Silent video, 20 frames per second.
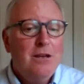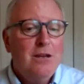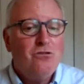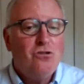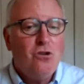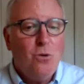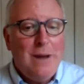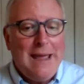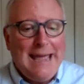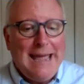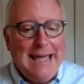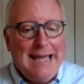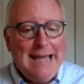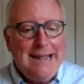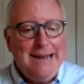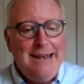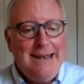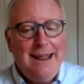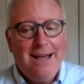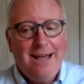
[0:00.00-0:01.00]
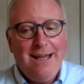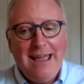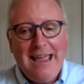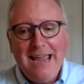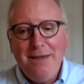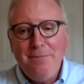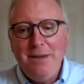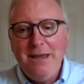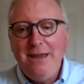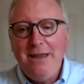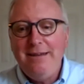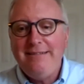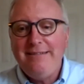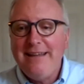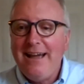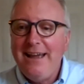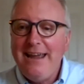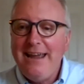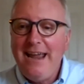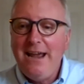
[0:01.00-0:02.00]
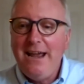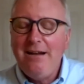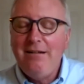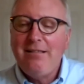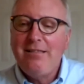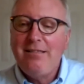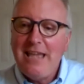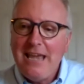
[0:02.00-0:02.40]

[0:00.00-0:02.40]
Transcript: So Ed, Amy, Diane,